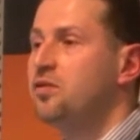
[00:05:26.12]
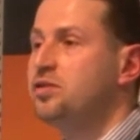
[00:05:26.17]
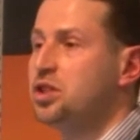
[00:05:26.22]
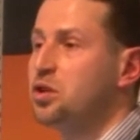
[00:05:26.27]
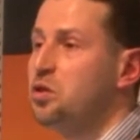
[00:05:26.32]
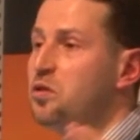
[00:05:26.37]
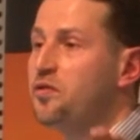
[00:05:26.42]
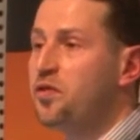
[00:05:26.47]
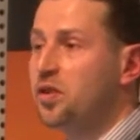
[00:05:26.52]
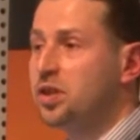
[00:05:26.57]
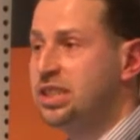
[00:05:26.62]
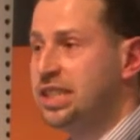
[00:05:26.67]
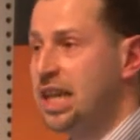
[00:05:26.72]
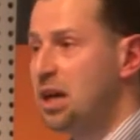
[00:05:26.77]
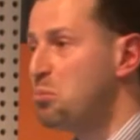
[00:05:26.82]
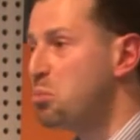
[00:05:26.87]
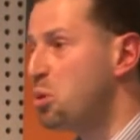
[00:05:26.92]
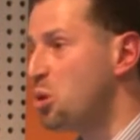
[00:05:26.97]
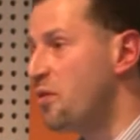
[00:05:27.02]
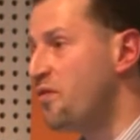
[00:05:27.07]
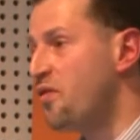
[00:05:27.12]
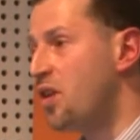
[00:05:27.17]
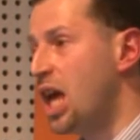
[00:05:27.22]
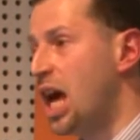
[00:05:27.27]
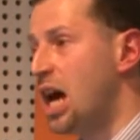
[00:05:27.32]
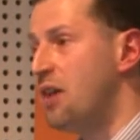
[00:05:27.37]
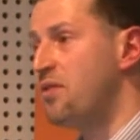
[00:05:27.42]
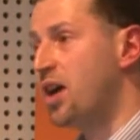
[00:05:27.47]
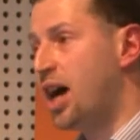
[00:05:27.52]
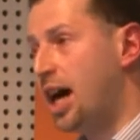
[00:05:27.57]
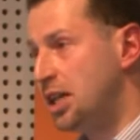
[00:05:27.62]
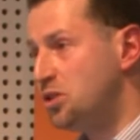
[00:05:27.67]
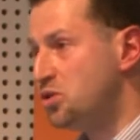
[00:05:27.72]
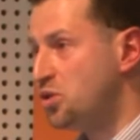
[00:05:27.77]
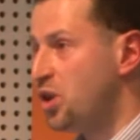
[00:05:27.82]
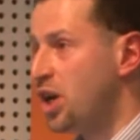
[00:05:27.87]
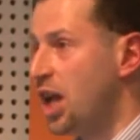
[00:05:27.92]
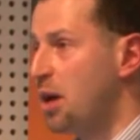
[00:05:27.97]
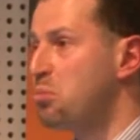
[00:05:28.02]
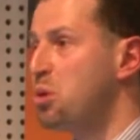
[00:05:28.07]
So for example, if you have
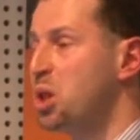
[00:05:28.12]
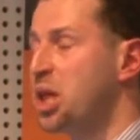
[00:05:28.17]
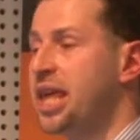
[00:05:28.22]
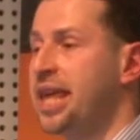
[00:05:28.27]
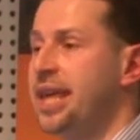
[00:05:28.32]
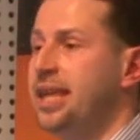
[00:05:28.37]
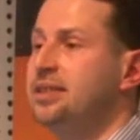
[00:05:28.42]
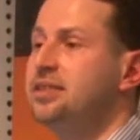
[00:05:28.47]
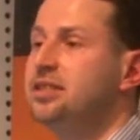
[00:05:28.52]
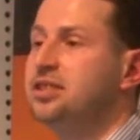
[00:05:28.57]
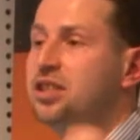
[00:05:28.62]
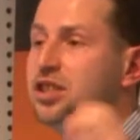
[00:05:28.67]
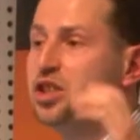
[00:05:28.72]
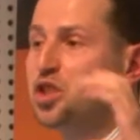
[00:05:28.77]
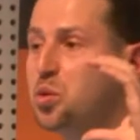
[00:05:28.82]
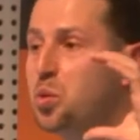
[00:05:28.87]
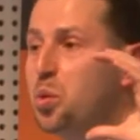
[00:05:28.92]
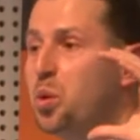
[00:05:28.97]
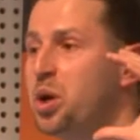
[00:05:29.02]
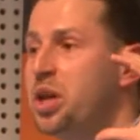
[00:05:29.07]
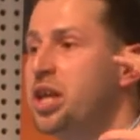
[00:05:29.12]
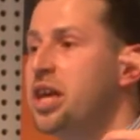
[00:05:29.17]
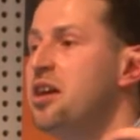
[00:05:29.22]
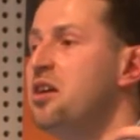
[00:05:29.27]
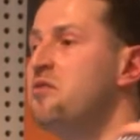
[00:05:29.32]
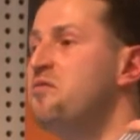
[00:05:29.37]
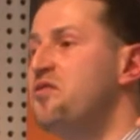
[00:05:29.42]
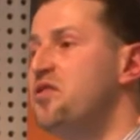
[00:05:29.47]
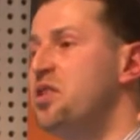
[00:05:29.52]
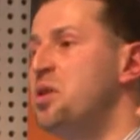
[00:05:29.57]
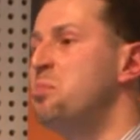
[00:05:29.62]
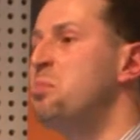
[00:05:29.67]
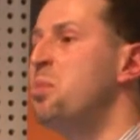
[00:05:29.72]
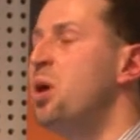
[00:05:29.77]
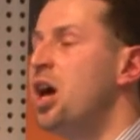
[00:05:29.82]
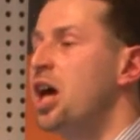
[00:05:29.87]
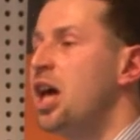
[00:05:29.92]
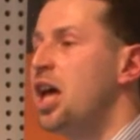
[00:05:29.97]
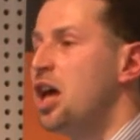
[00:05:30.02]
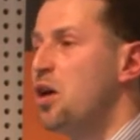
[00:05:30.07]
100 applicants, 20 of
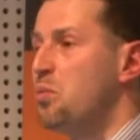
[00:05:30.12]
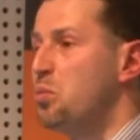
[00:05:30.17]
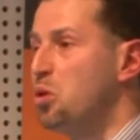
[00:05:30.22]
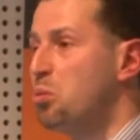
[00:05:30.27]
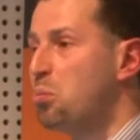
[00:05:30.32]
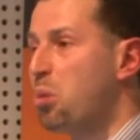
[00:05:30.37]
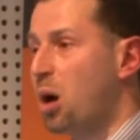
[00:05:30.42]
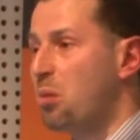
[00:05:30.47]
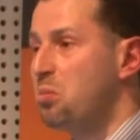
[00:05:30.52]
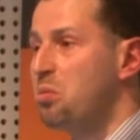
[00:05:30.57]
them would